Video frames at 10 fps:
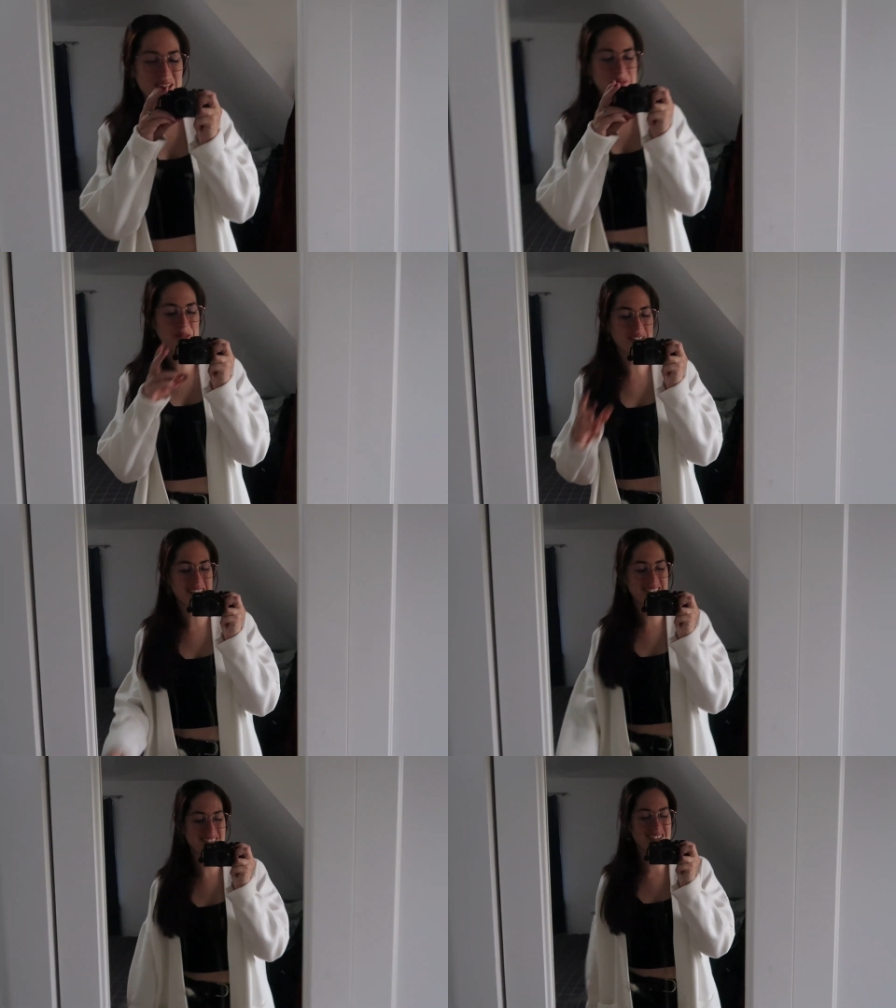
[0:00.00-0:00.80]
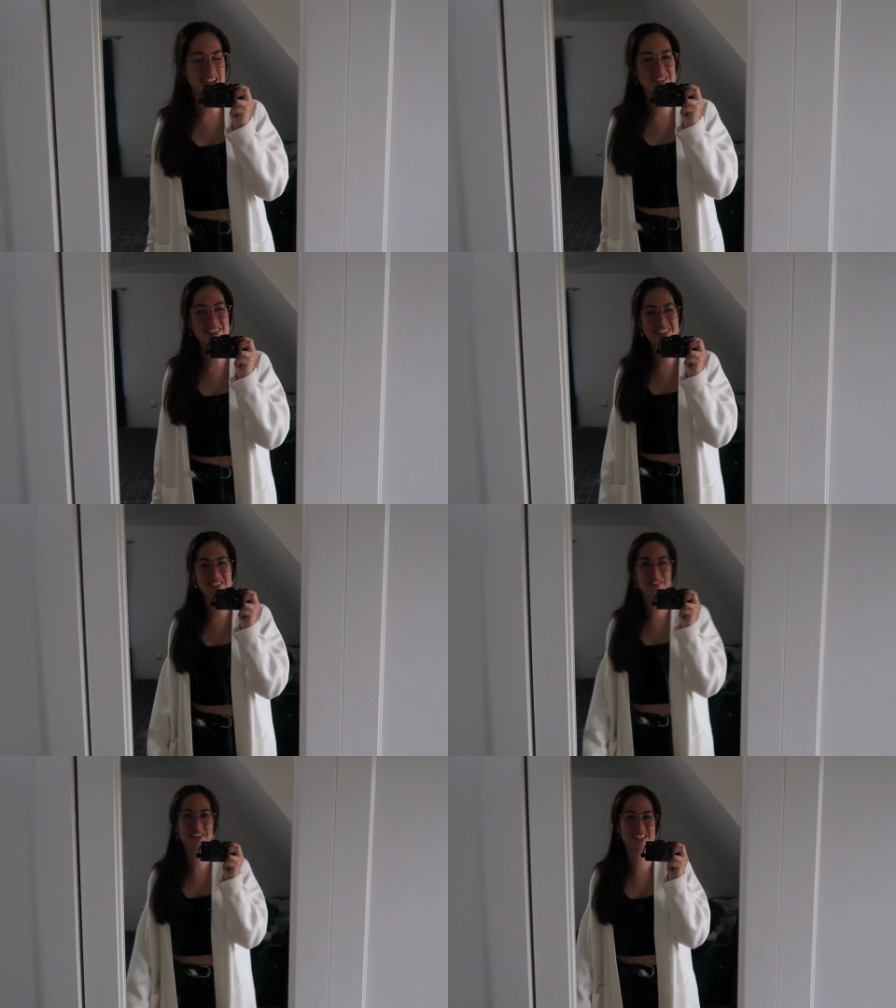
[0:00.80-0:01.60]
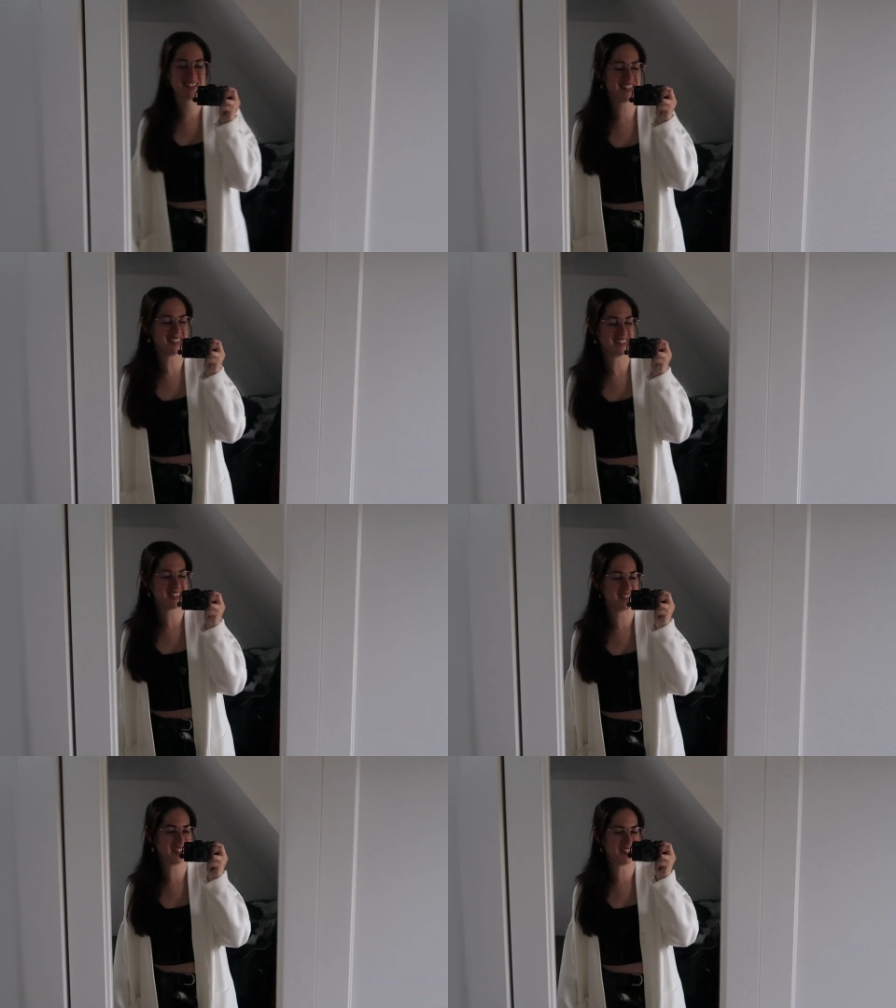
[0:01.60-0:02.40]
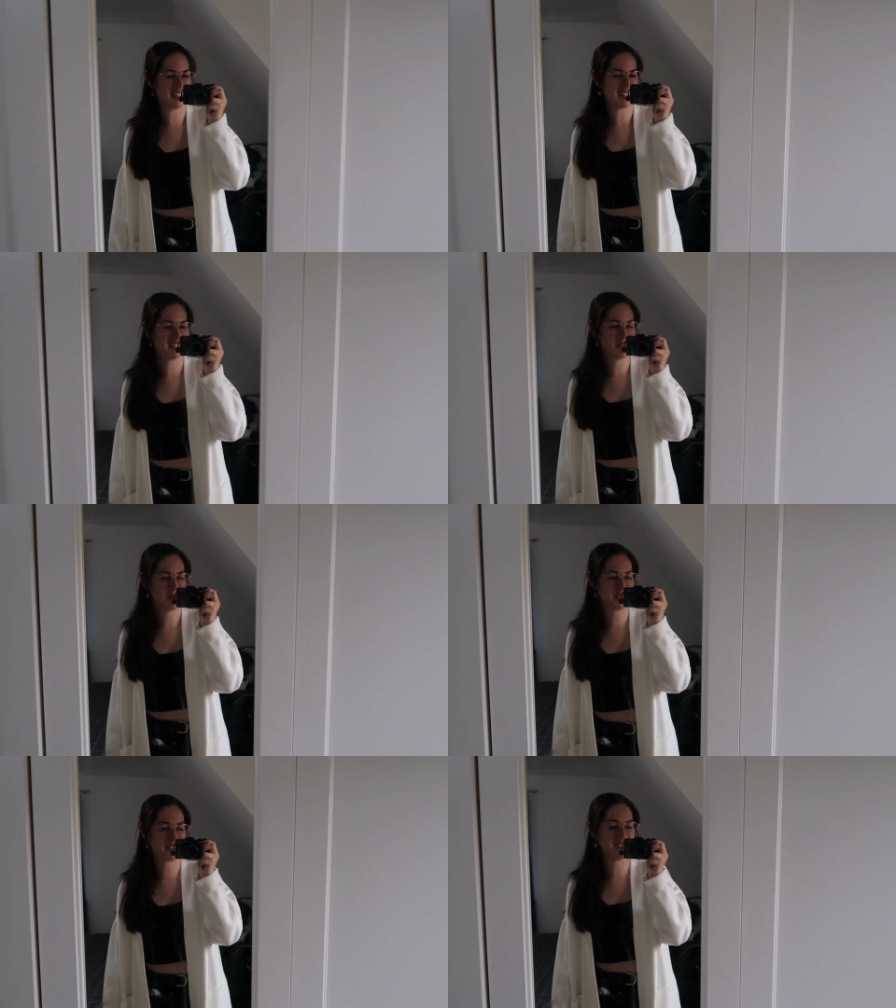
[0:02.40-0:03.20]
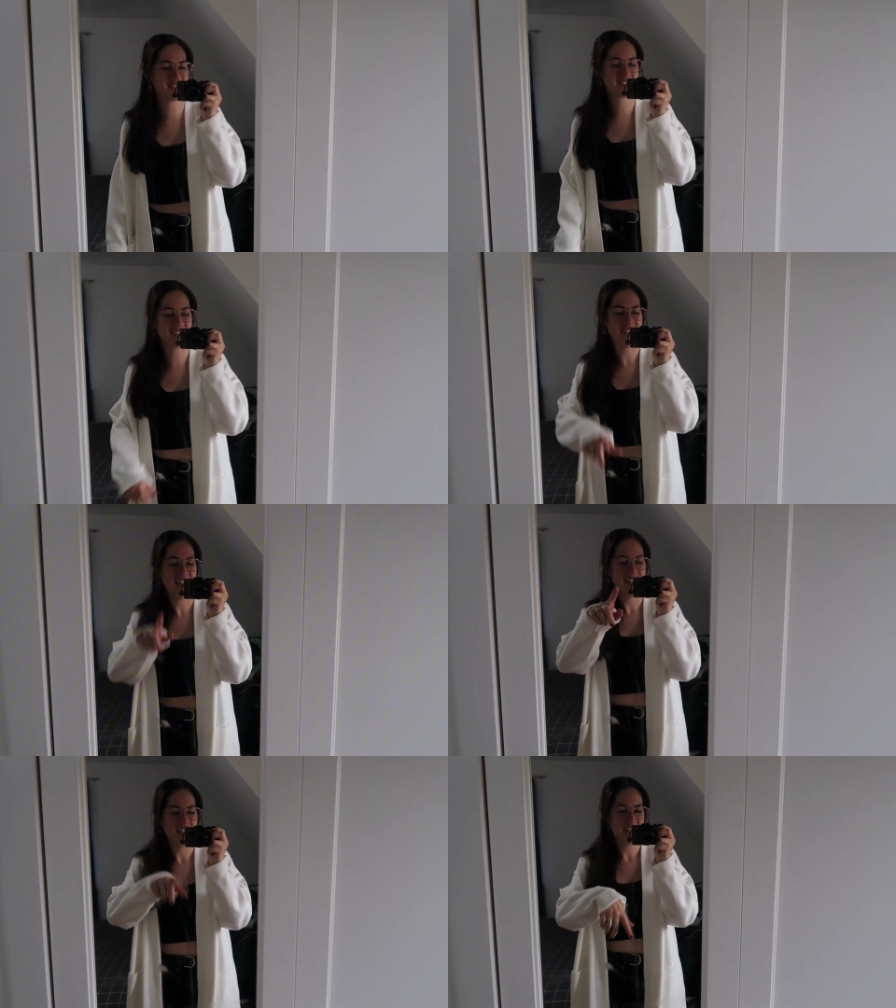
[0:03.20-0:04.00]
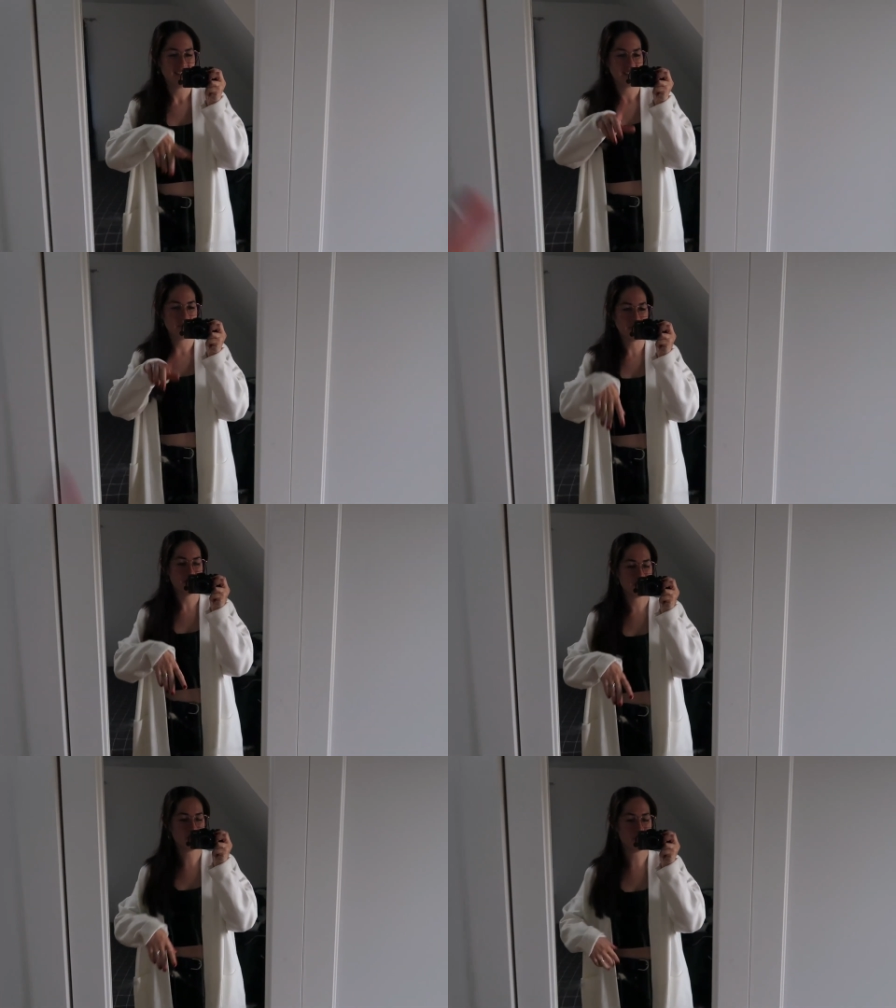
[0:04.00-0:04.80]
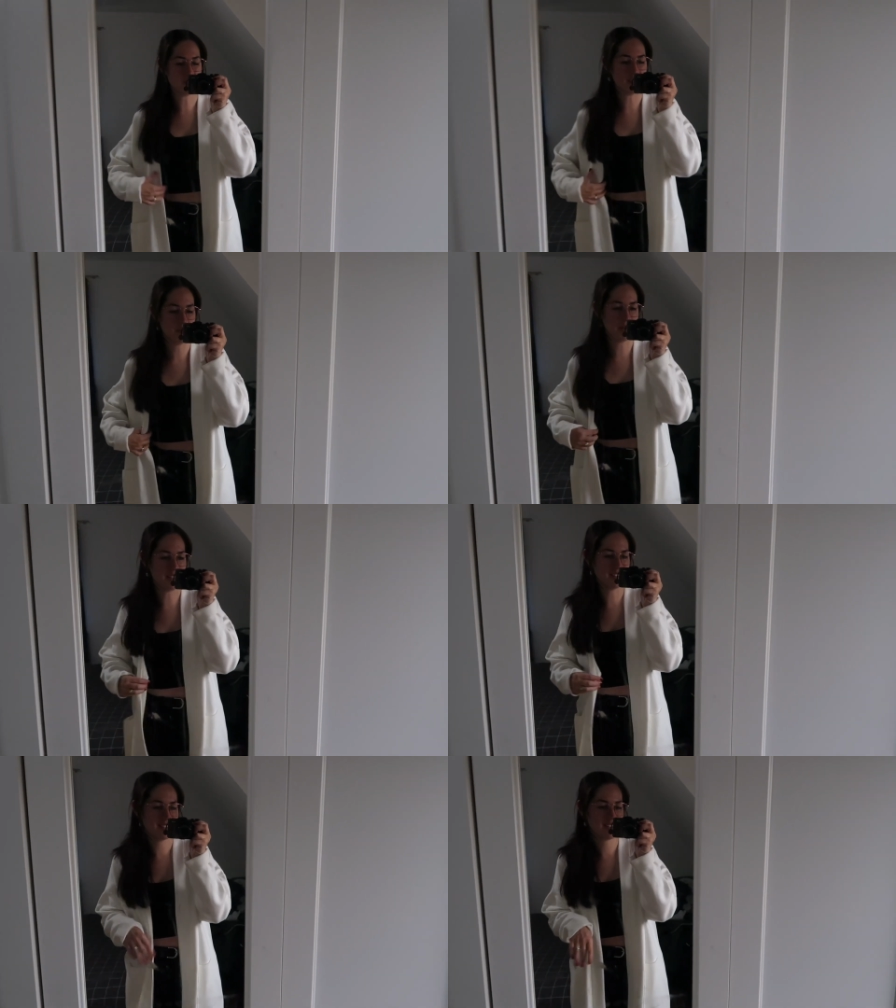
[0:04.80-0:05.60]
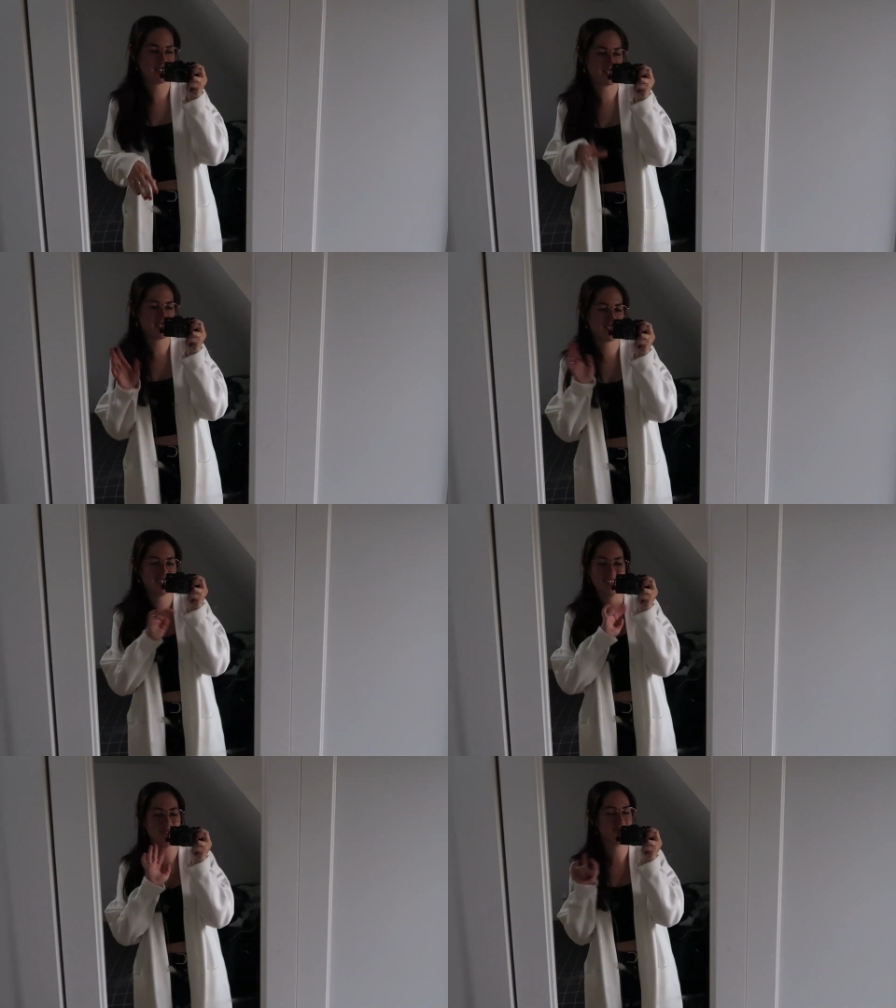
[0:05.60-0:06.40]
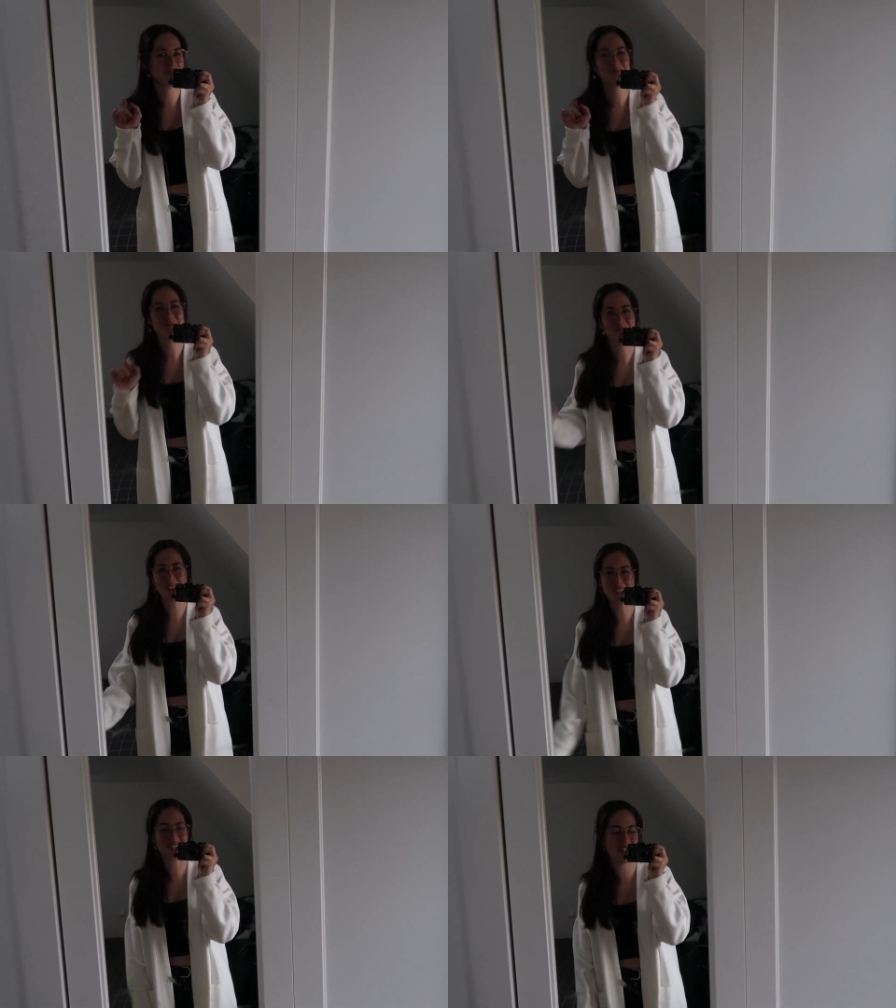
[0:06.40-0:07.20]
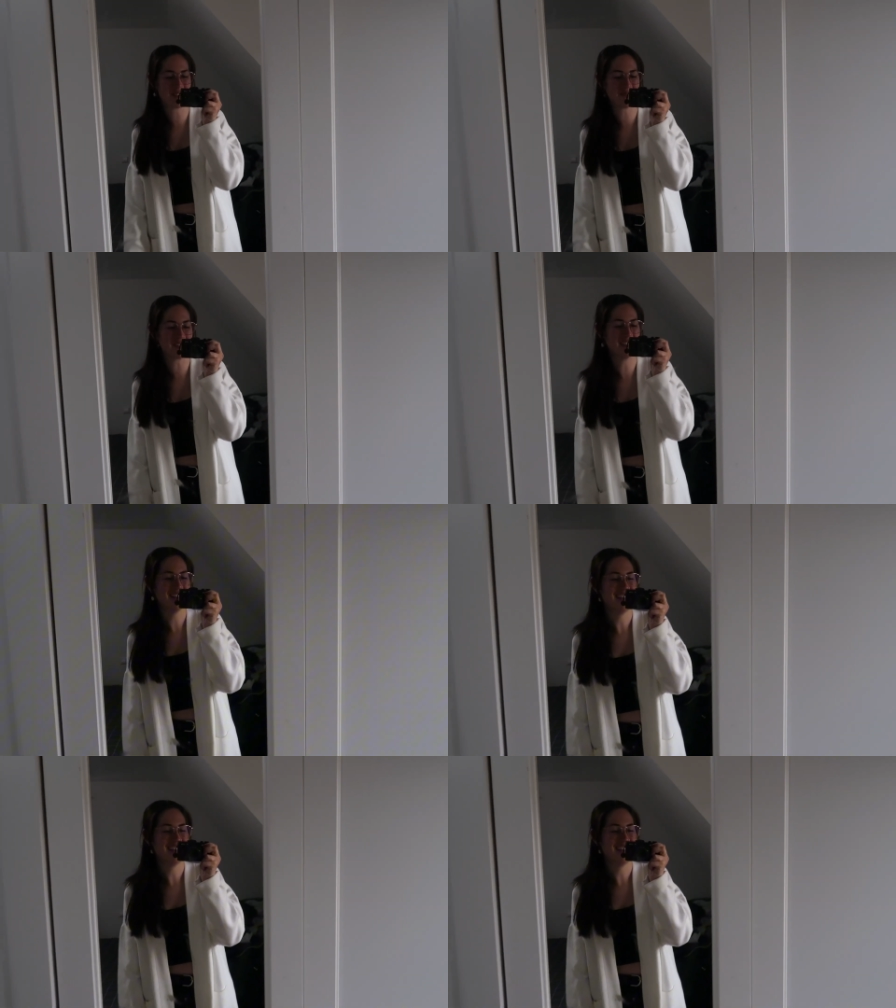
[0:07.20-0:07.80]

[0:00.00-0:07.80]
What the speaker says: Good morning. I really don't like starting this video here because the mirror is so dirty, but it's just what's going to happen.